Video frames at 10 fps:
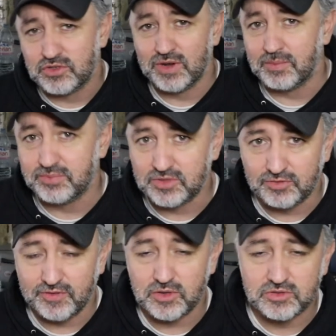trip to
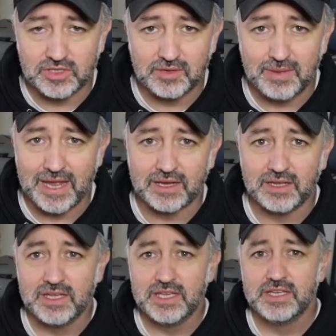Folkestone and back
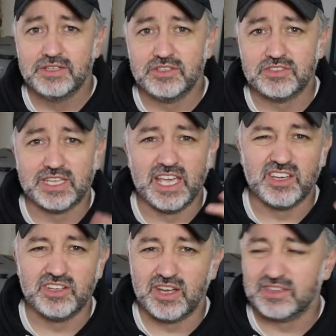just to get a
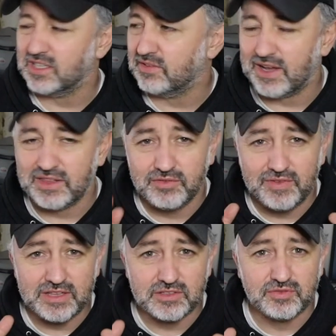good idea of how the
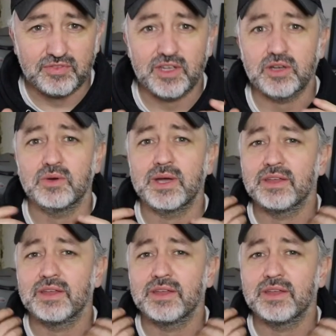vents feel,